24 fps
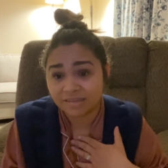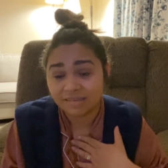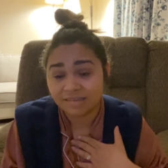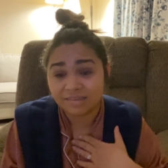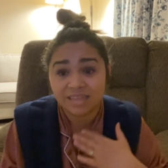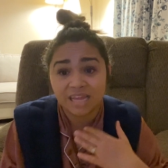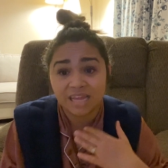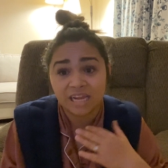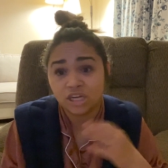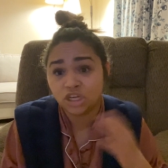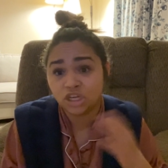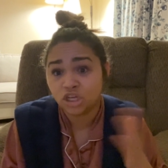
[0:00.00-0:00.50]

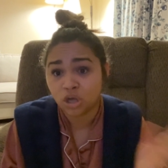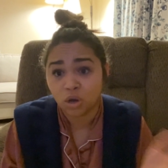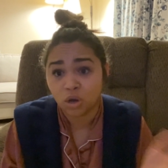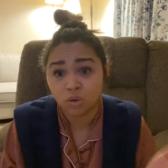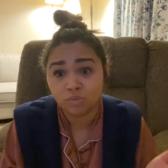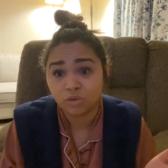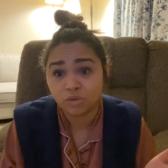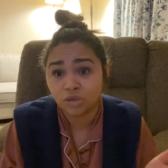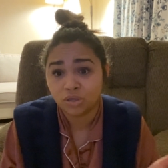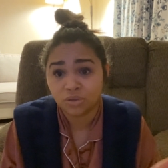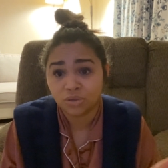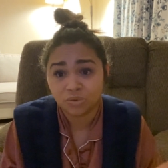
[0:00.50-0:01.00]
they
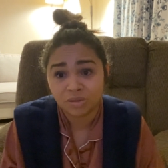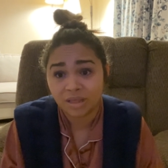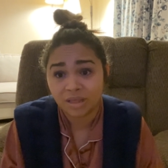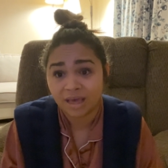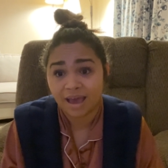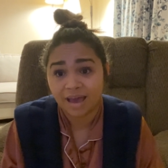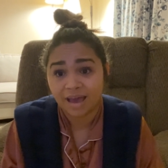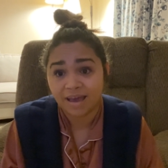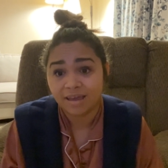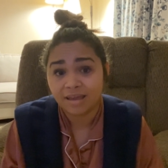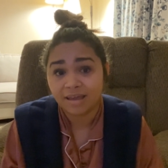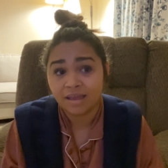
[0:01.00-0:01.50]
don't do
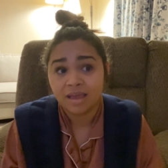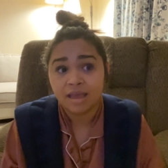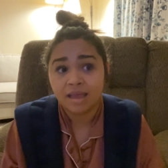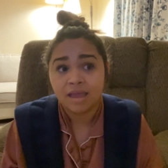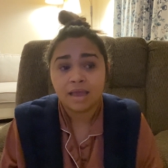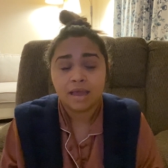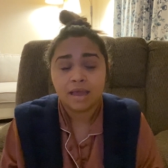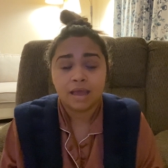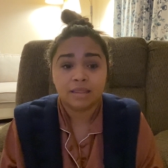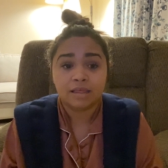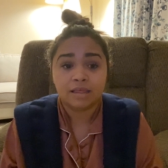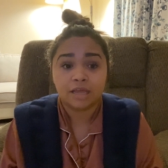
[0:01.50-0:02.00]
that.
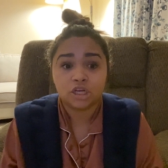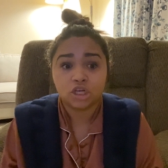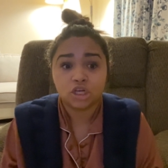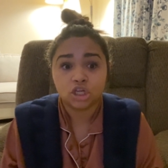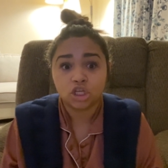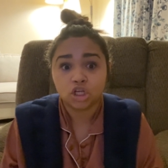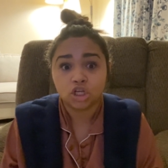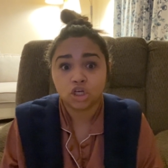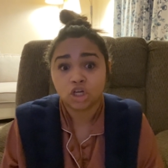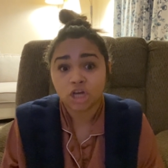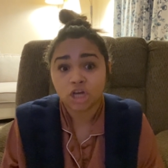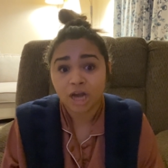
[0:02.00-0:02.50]
They just
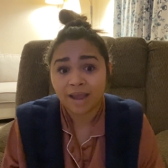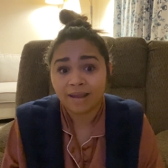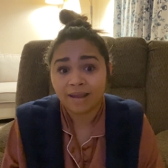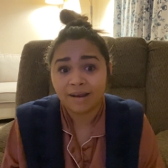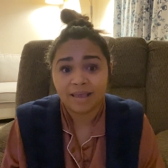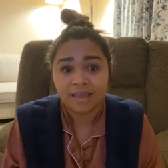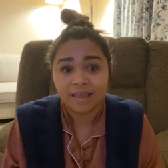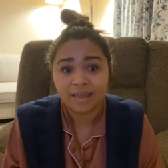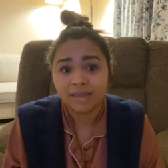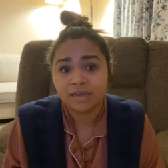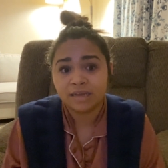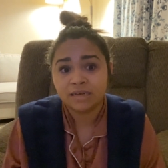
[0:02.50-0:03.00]
try to
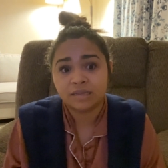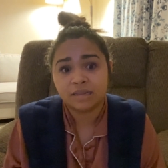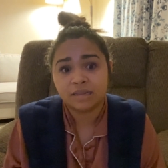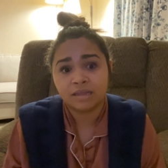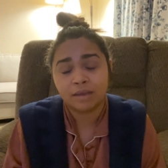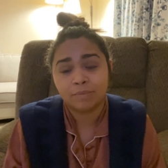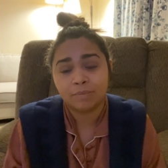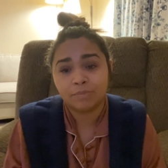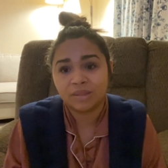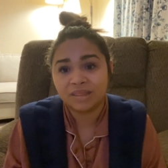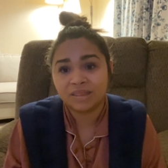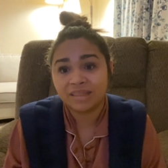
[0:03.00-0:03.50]
handle it,
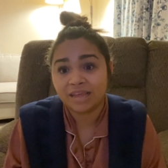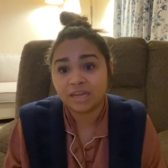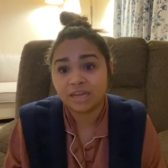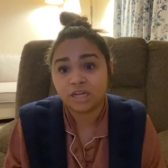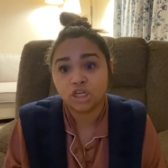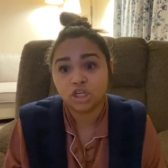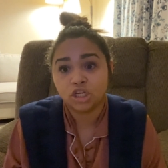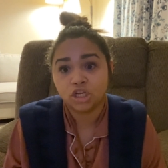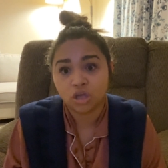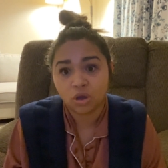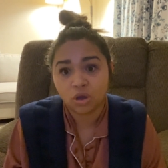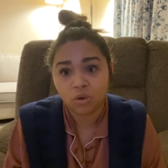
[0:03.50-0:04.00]
but they
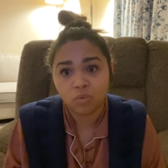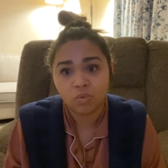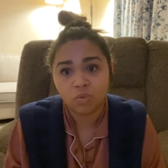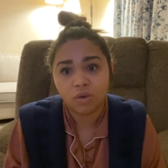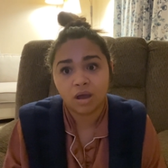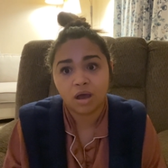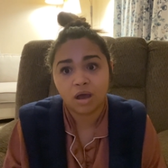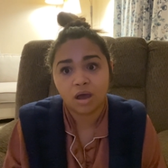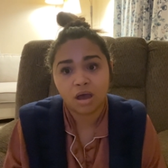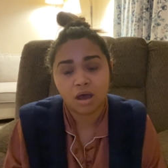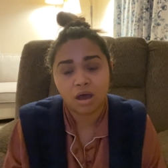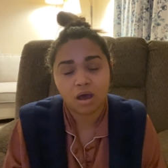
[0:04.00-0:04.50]
don't
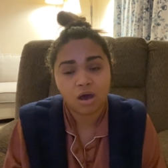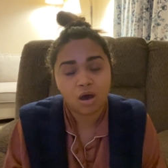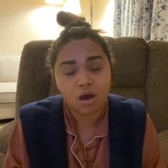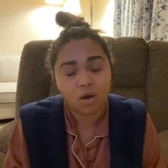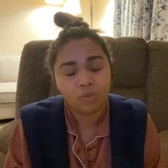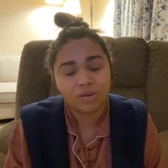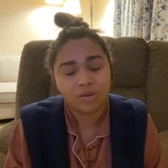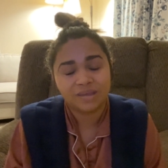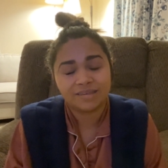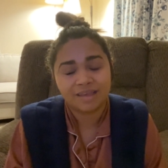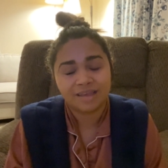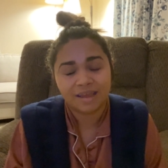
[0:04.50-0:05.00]

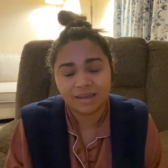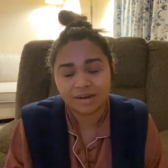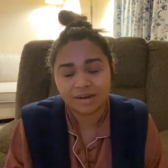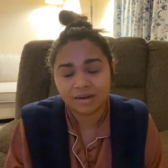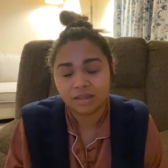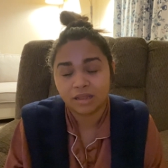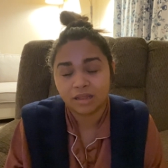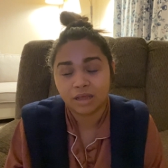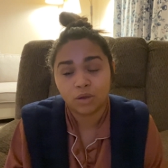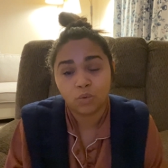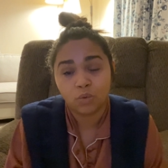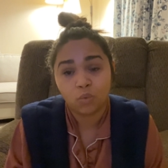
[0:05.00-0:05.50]
always handle
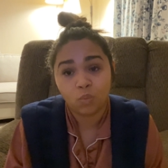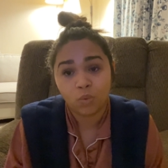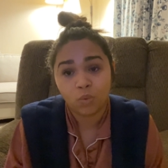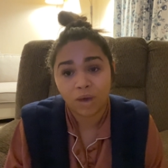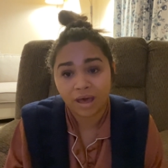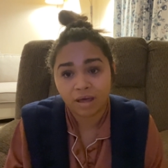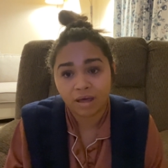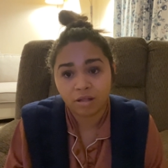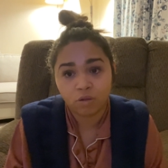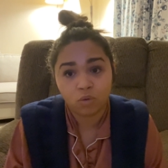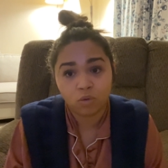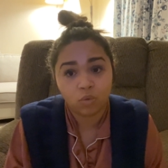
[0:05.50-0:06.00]
it
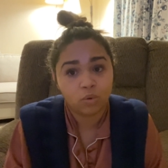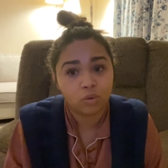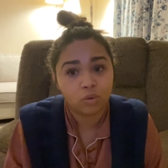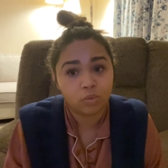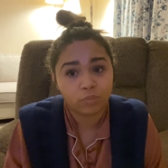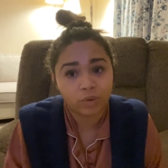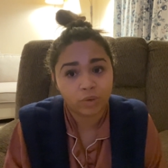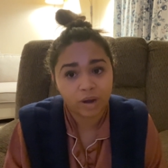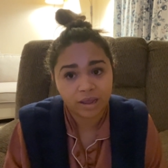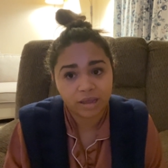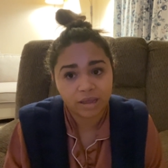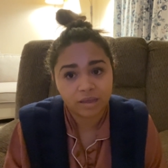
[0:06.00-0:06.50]
well or
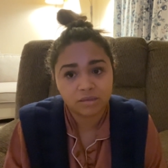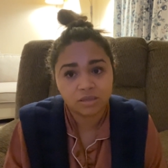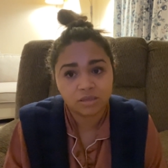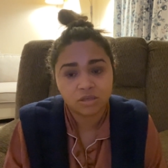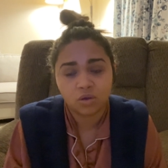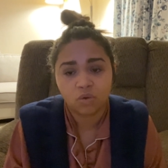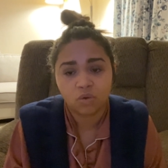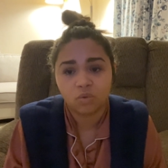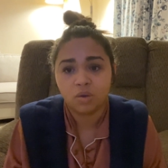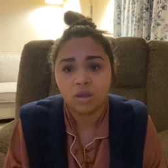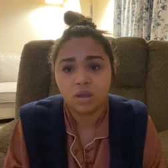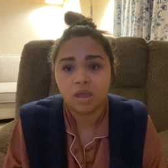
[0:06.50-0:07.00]
right.
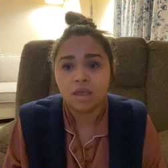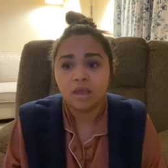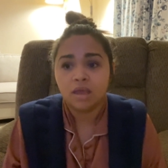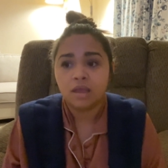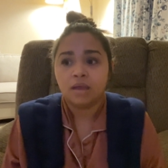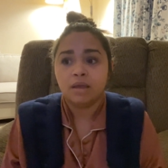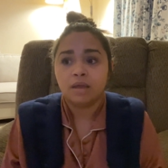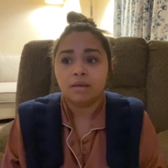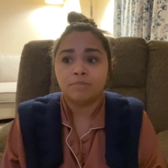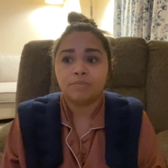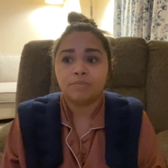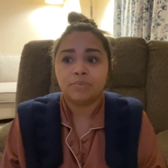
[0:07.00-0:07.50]
So
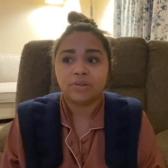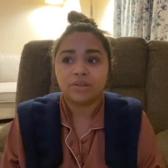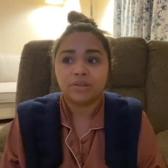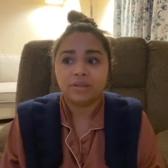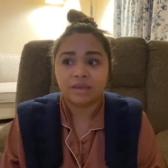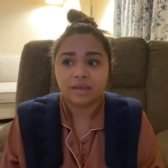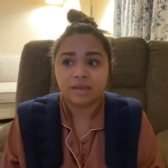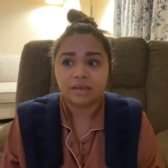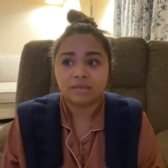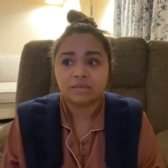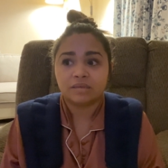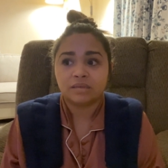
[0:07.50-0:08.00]

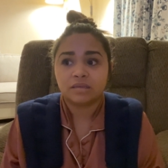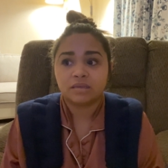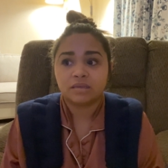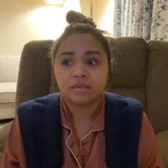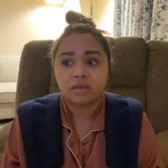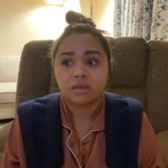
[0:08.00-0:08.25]
please,